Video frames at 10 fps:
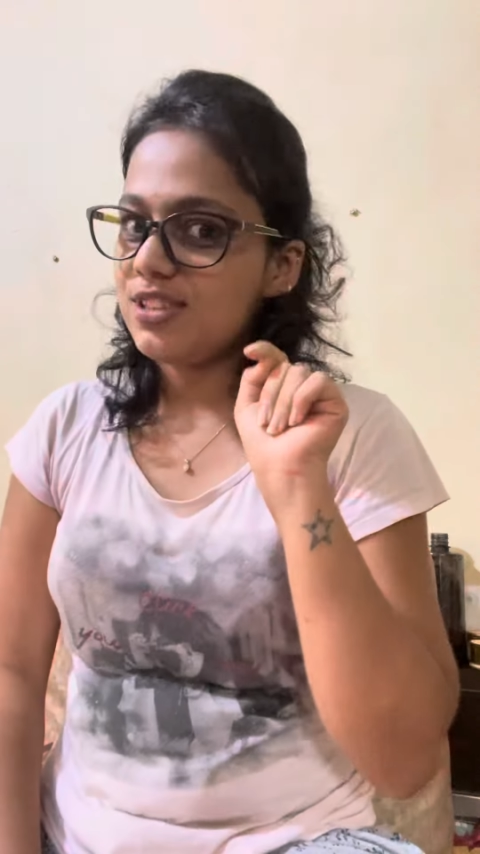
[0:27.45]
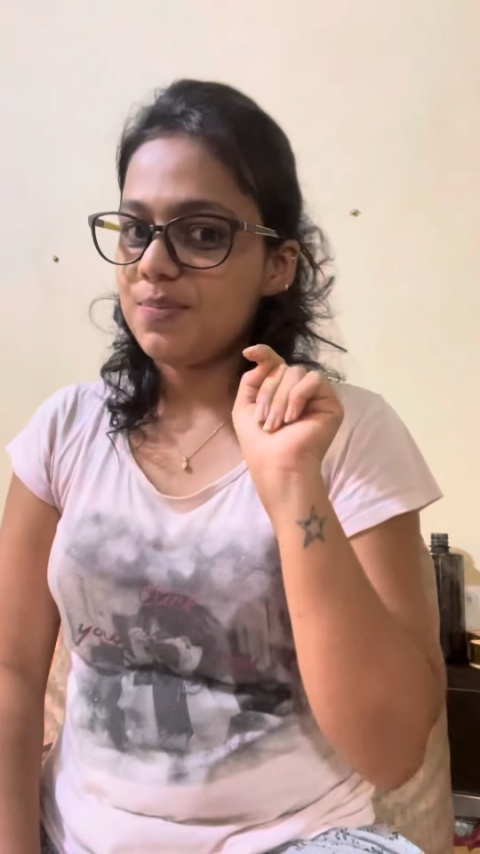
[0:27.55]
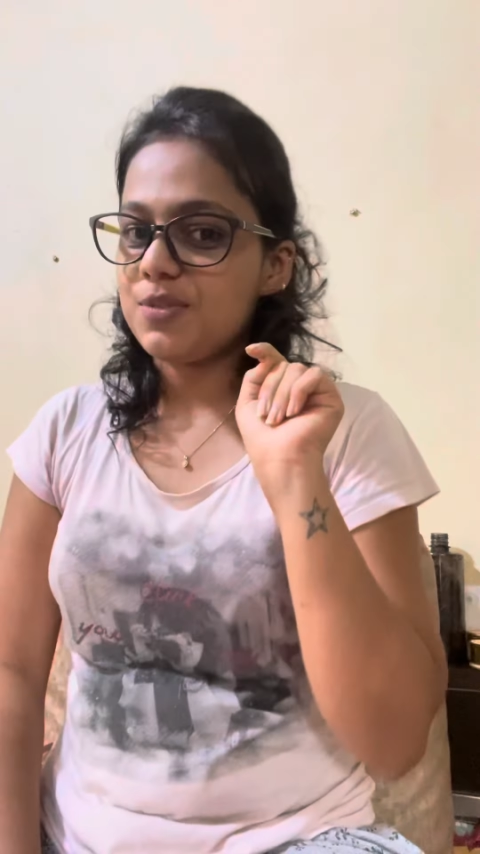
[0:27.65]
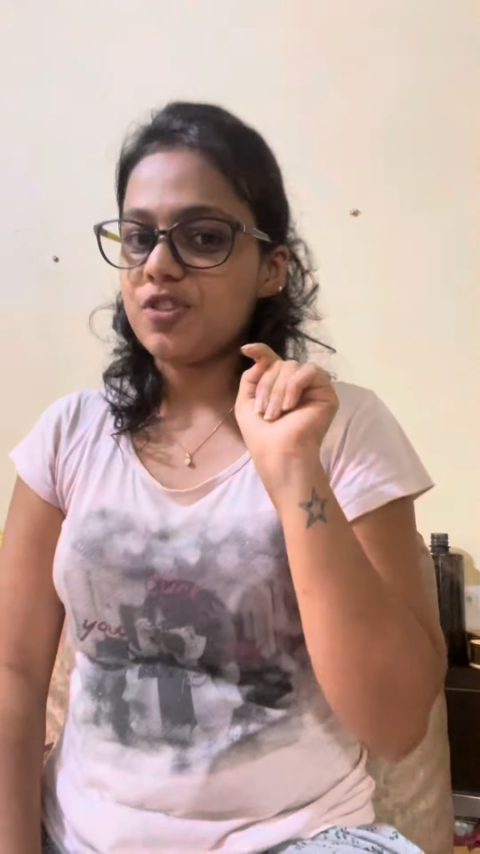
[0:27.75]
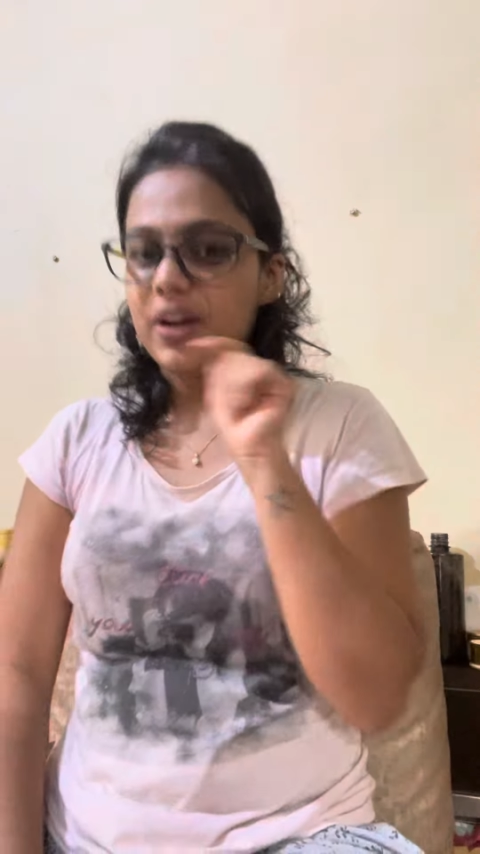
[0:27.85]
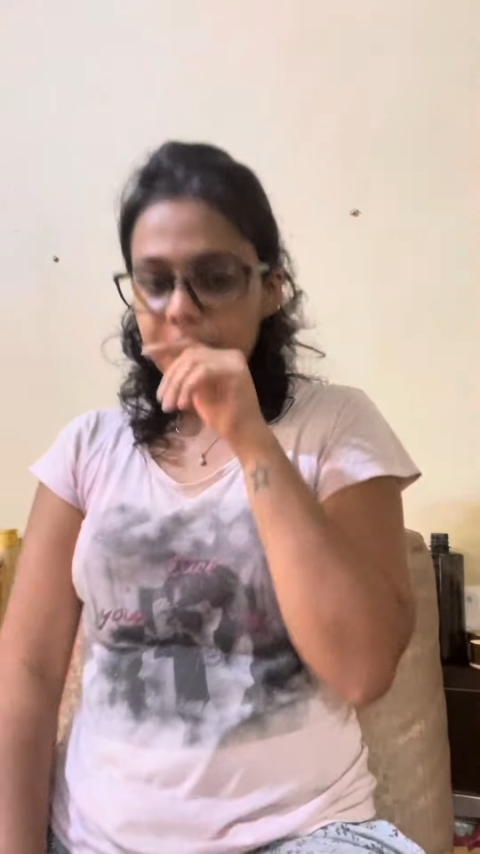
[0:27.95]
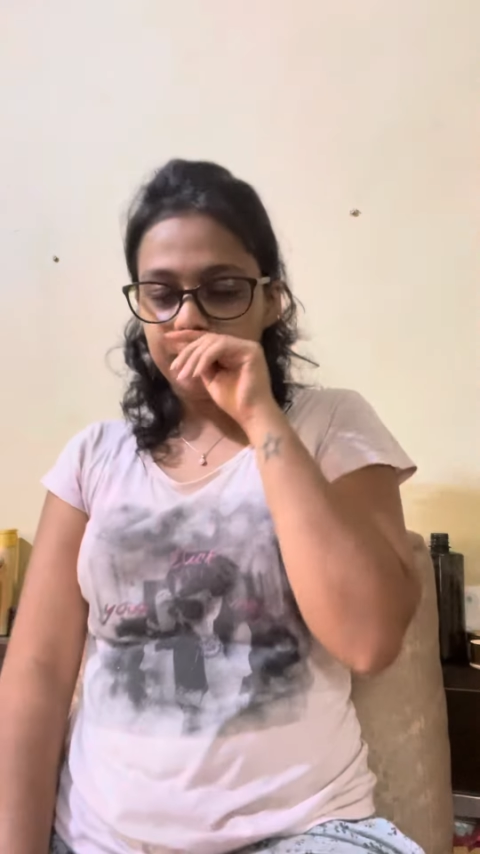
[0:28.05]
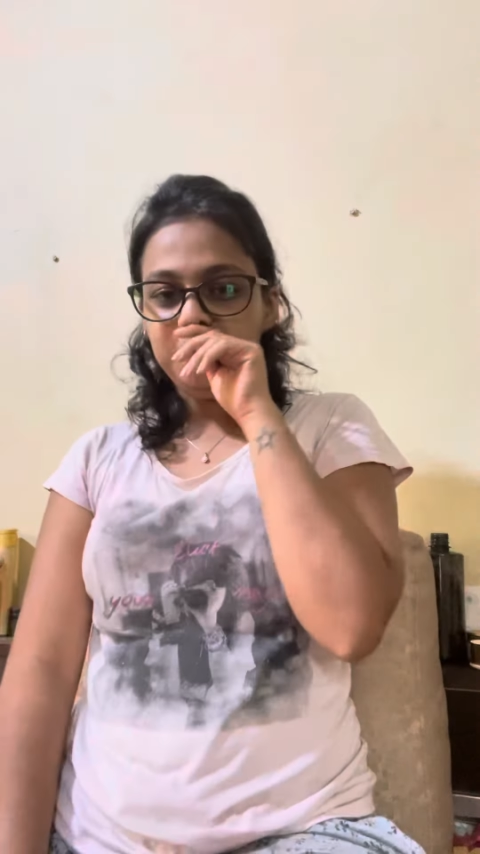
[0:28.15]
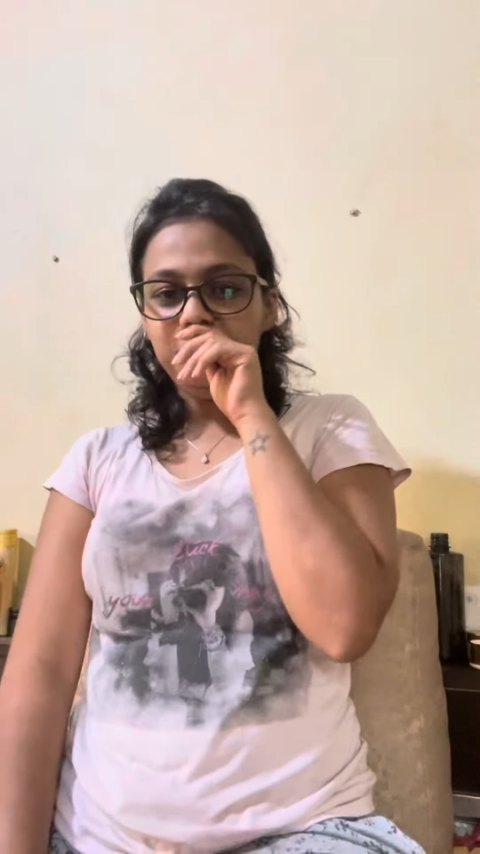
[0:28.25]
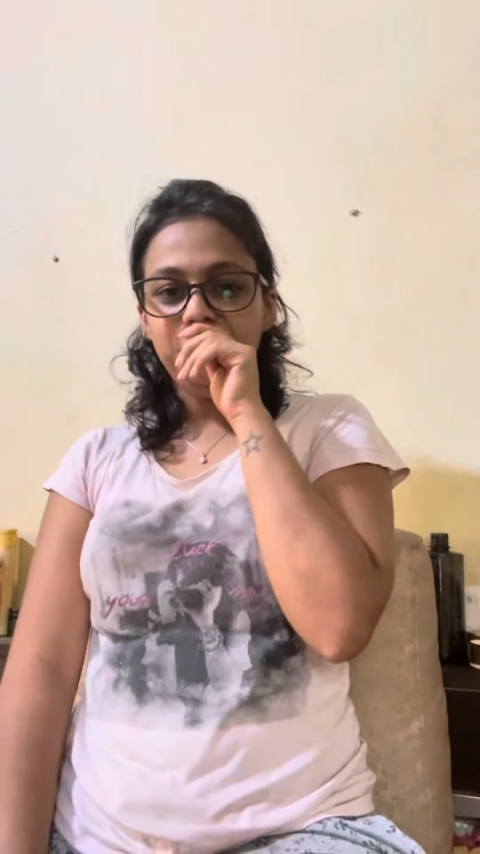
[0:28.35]
subscribe.
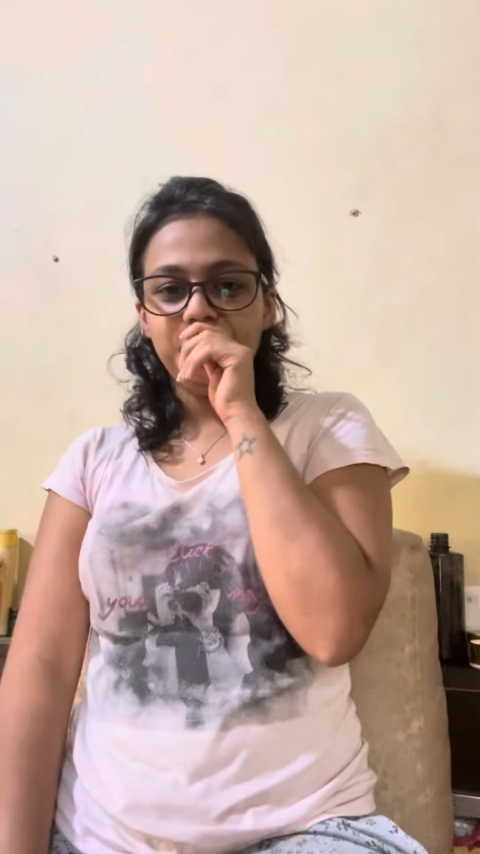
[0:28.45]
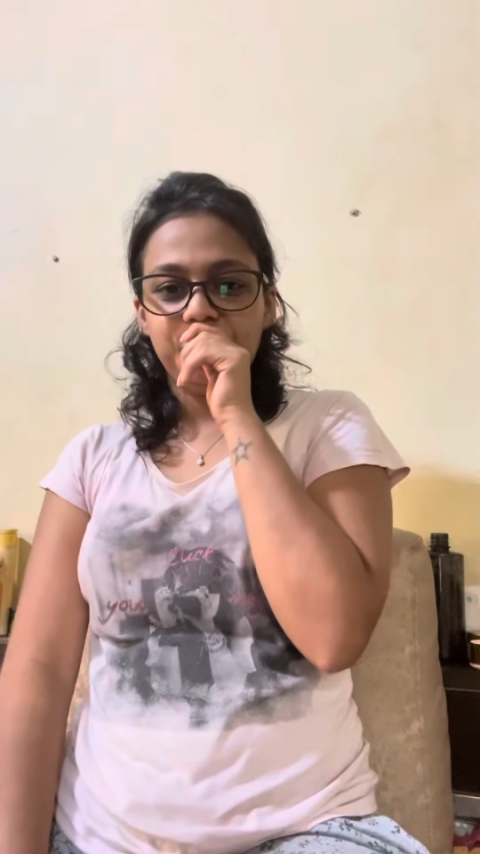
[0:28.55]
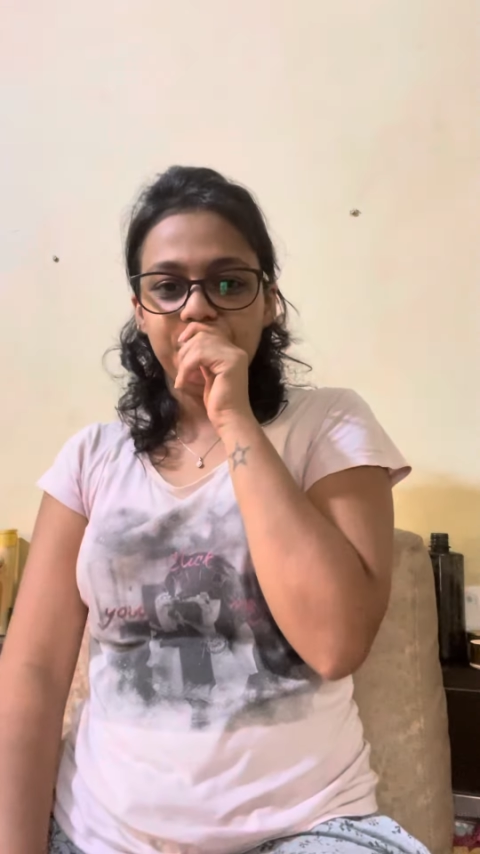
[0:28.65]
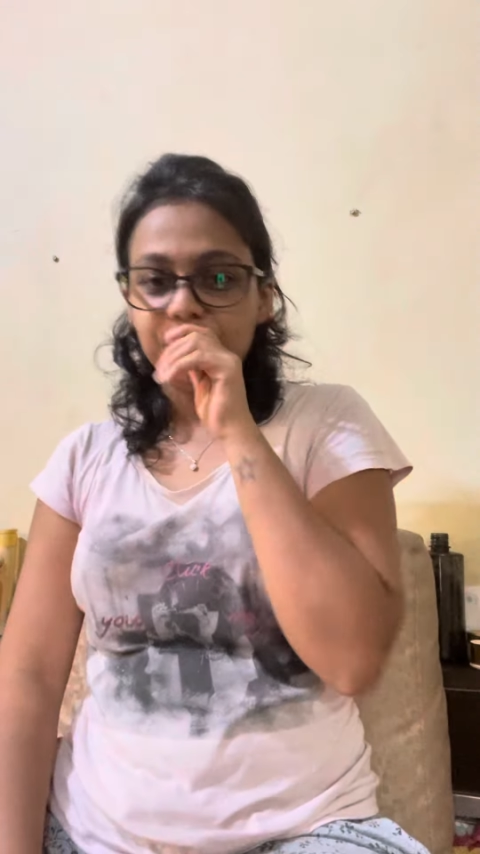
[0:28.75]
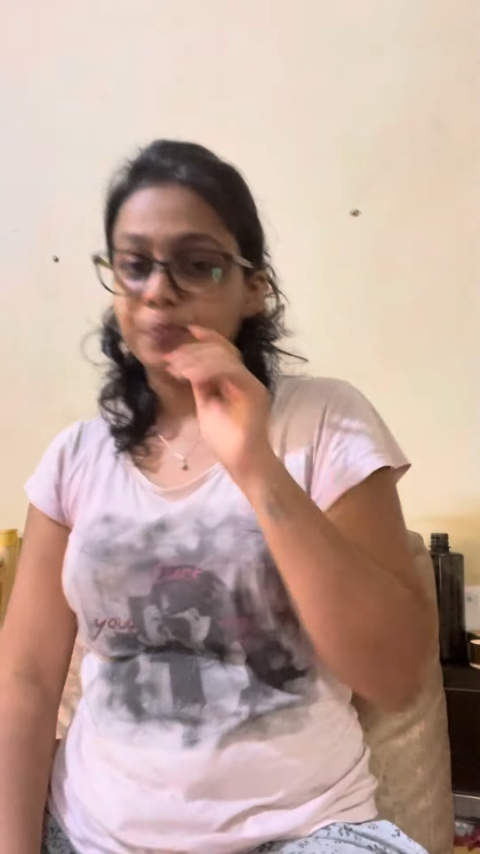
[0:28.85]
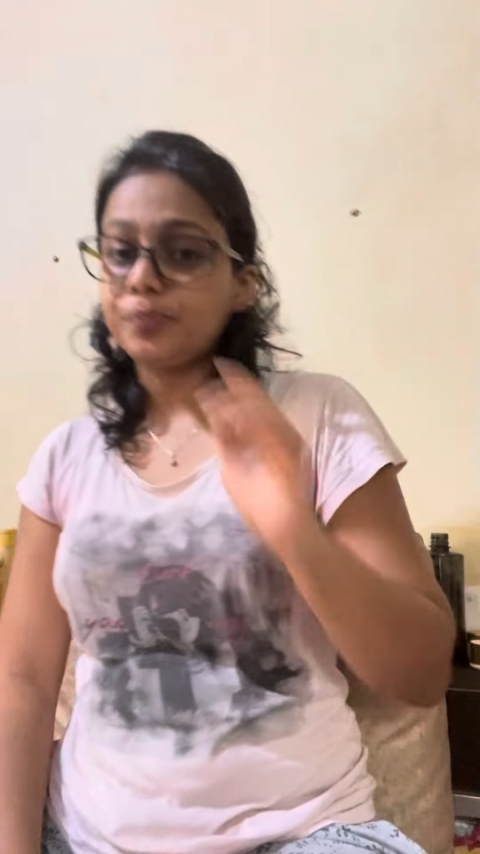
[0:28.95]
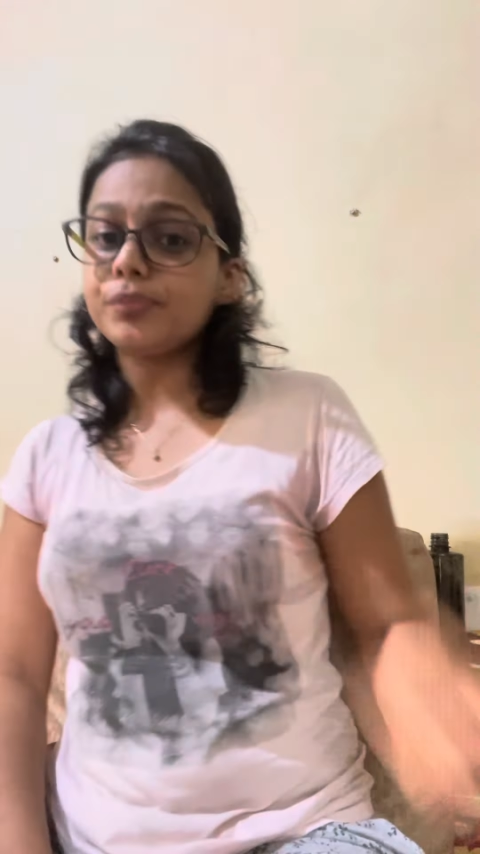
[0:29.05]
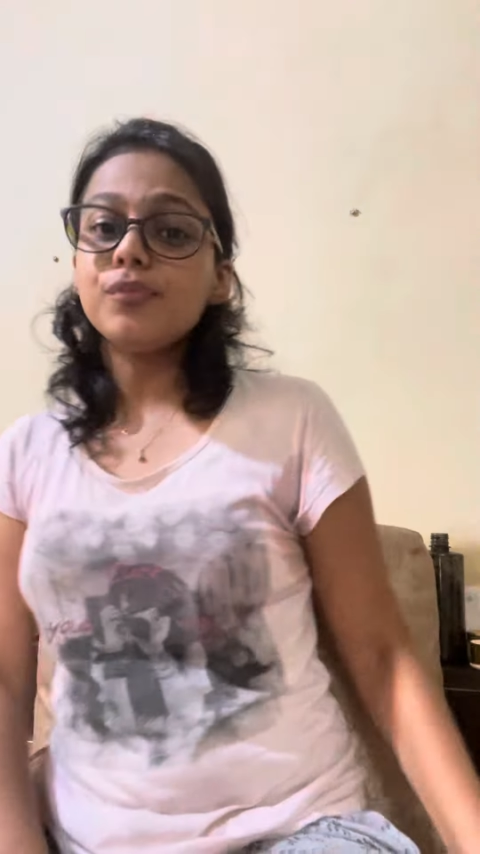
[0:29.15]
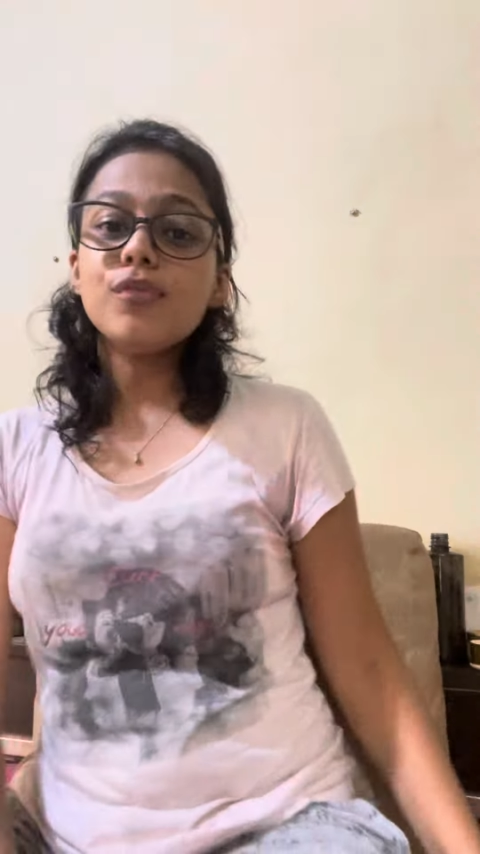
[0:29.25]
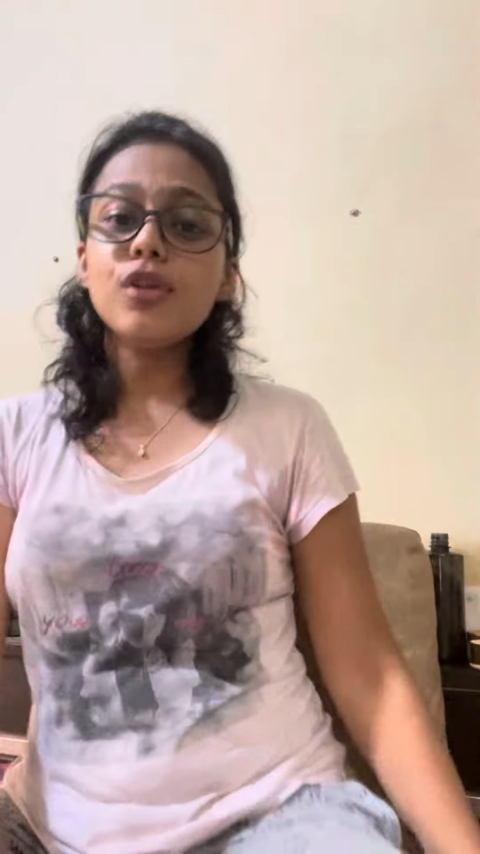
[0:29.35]

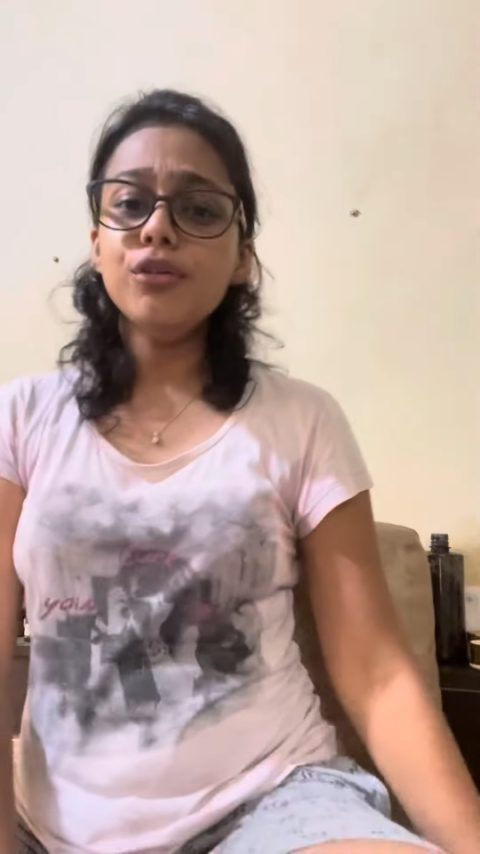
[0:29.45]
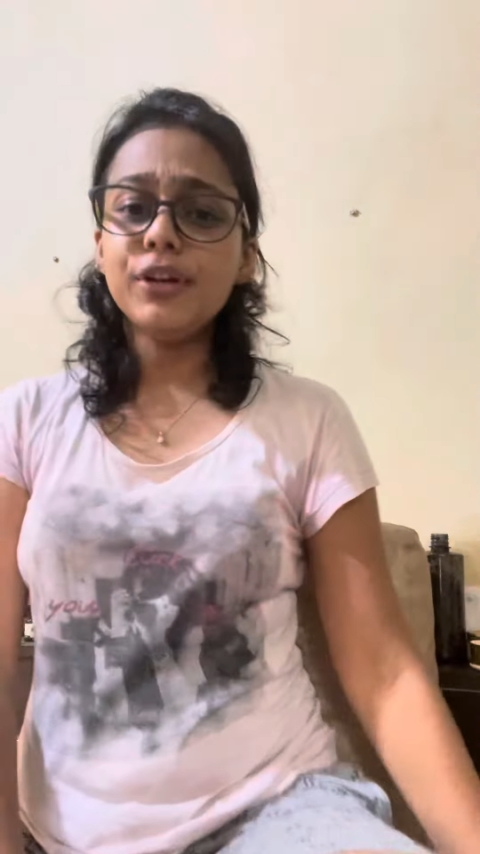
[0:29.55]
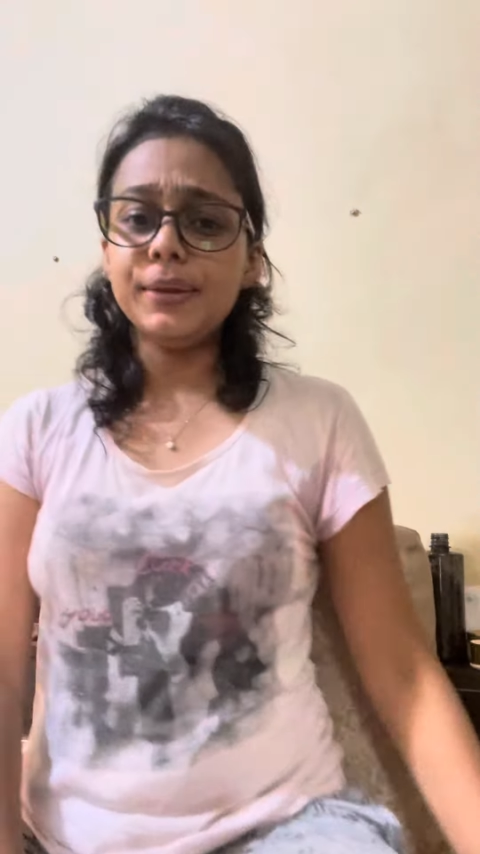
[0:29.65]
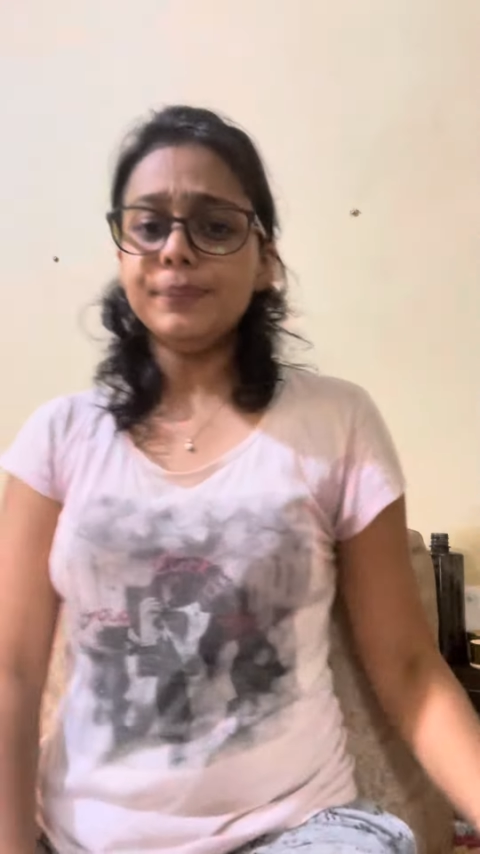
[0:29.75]
Okay.